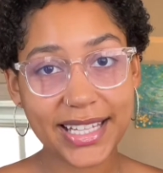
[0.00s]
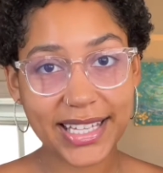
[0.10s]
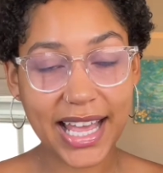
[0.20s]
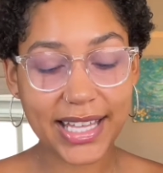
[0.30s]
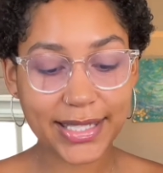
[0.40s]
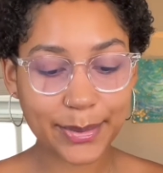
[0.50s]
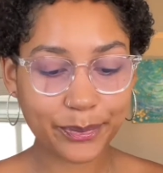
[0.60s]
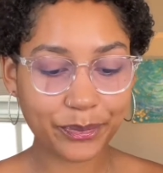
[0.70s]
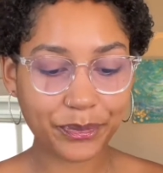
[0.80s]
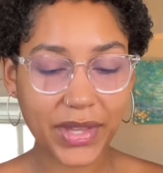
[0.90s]
says,
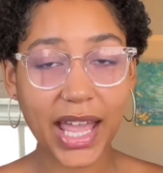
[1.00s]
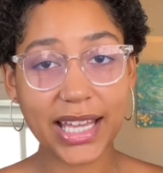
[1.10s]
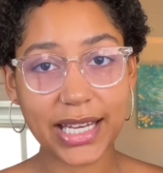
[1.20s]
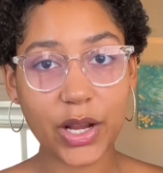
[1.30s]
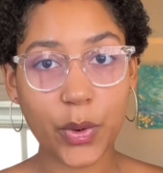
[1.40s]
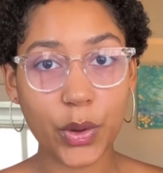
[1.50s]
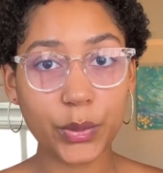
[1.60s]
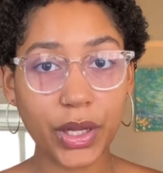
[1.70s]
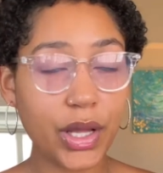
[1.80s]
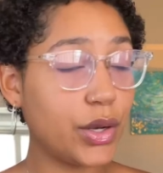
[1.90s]
and I
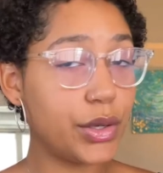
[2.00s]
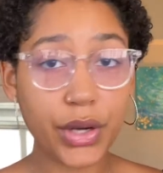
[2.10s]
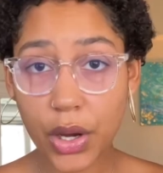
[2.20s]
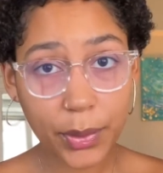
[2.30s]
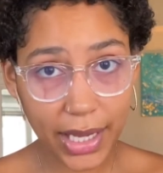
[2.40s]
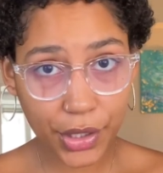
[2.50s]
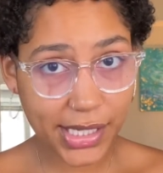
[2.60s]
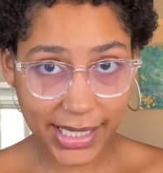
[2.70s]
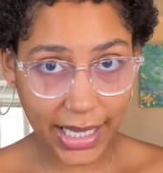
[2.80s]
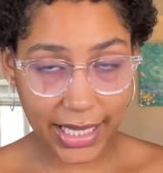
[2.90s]
quote, no
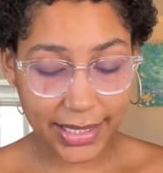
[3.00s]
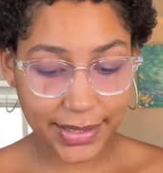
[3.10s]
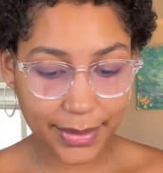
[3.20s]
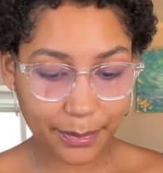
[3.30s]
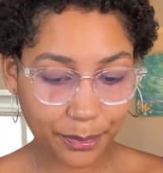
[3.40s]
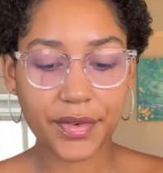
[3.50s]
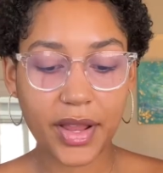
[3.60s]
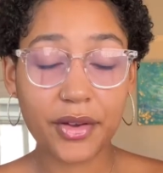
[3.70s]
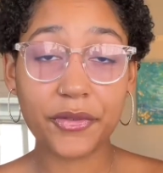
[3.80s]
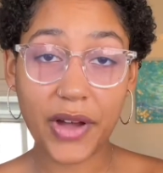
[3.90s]
guarantees.
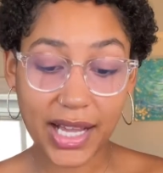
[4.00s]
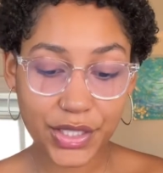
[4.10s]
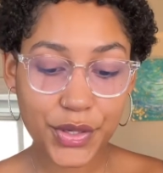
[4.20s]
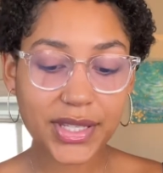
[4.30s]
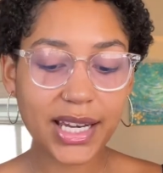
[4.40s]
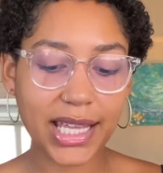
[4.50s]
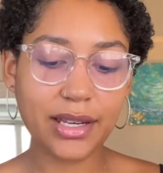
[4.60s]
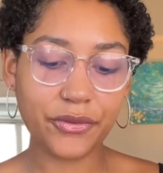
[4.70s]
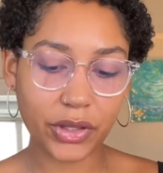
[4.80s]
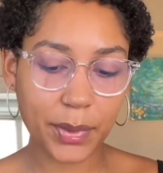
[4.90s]
Factors that
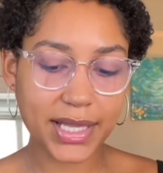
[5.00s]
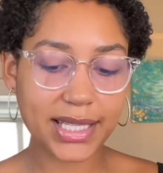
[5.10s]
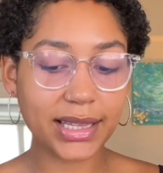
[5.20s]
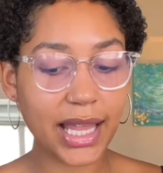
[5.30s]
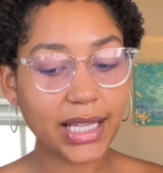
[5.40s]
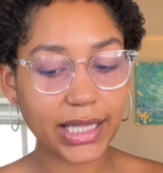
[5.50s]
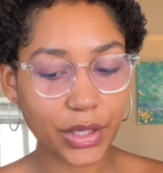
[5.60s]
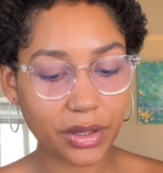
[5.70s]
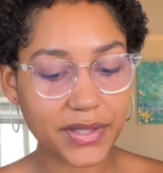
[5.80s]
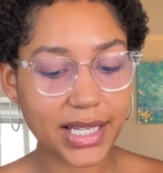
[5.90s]
influence
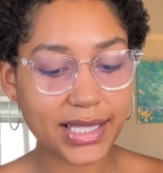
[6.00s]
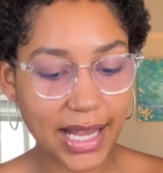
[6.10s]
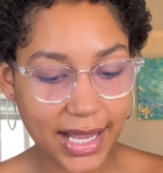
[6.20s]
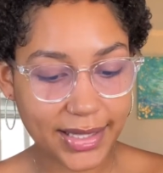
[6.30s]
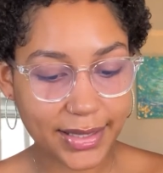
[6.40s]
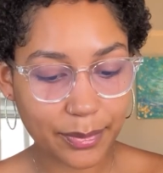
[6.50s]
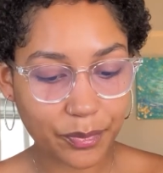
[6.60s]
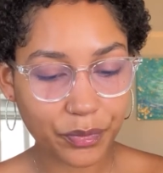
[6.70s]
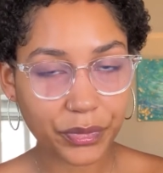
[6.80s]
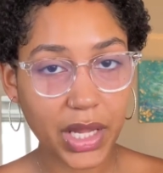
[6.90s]
likelihood of success
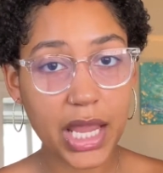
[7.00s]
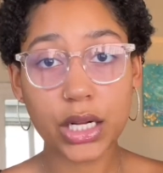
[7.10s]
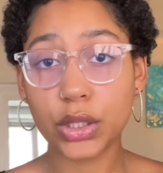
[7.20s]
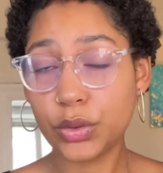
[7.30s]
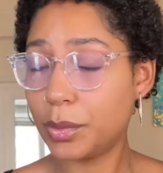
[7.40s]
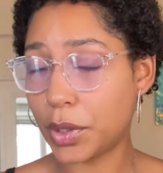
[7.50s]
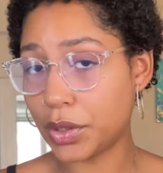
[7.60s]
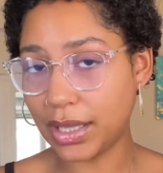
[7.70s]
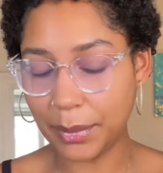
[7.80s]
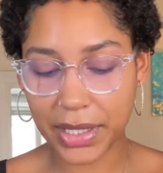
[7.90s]
include, but are
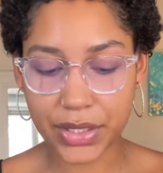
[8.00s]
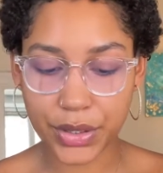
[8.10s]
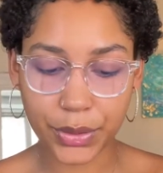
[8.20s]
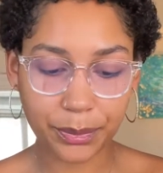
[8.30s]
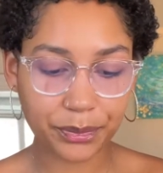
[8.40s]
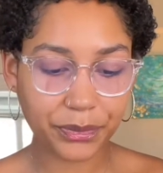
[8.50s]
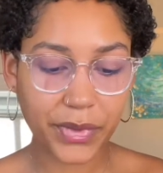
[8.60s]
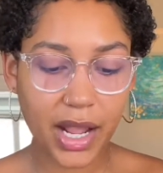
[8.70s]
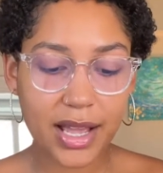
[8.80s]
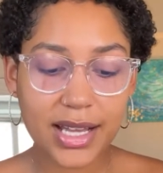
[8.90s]
not limited to,
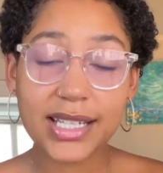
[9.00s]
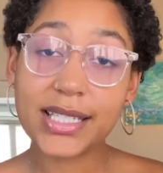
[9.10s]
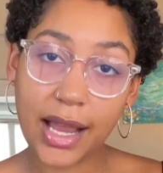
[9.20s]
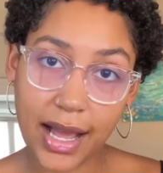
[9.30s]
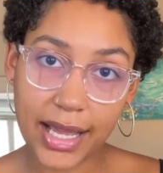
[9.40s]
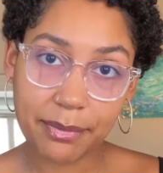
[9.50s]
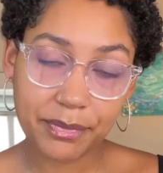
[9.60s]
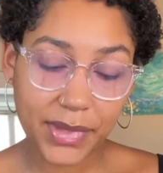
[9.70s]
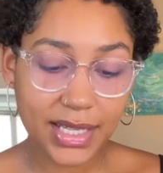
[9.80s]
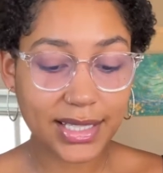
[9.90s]
time,
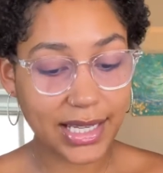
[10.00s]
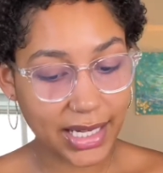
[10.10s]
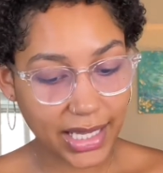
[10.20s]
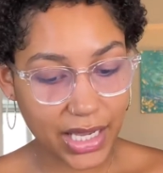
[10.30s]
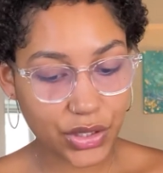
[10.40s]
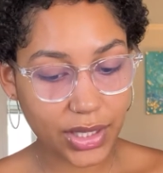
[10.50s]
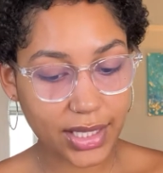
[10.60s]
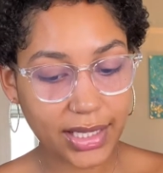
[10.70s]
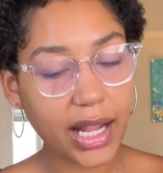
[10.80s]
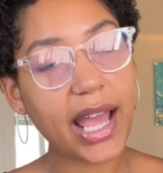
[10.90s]

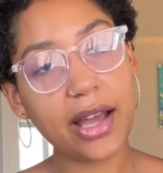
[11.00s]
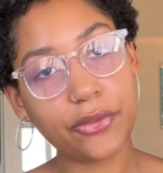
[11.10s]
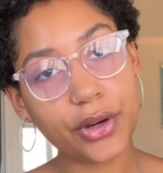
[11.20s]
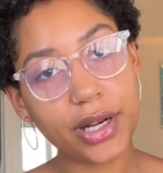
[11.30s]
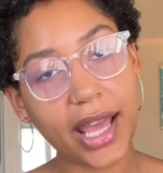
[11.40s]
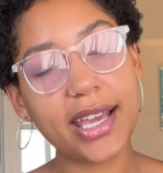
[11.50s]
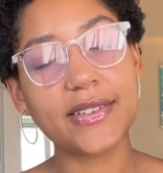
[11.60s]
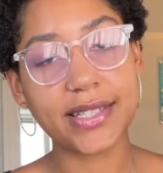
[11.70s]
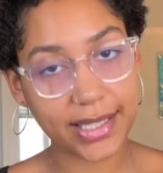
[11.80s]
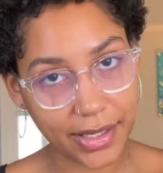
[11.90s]
dedication, effort,
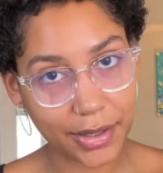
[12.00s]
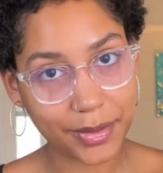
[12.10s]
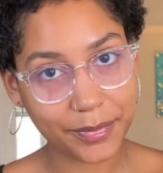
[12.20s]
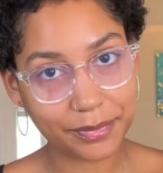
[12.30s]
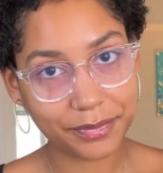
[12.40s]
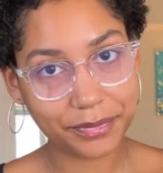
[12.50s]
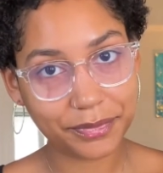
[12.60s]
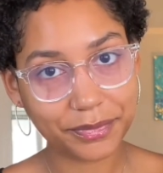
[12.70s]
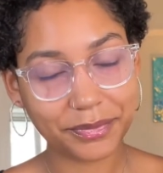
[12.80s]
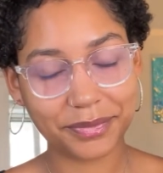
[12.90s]
and skill.
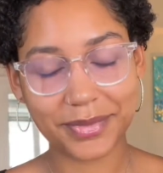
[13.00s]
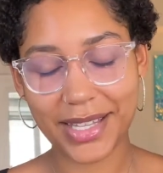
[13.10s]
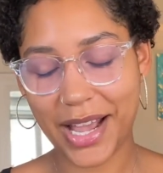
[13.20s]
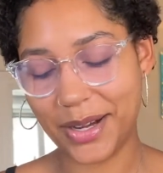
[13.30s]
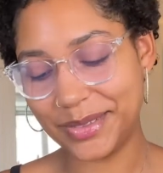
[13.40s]
Now,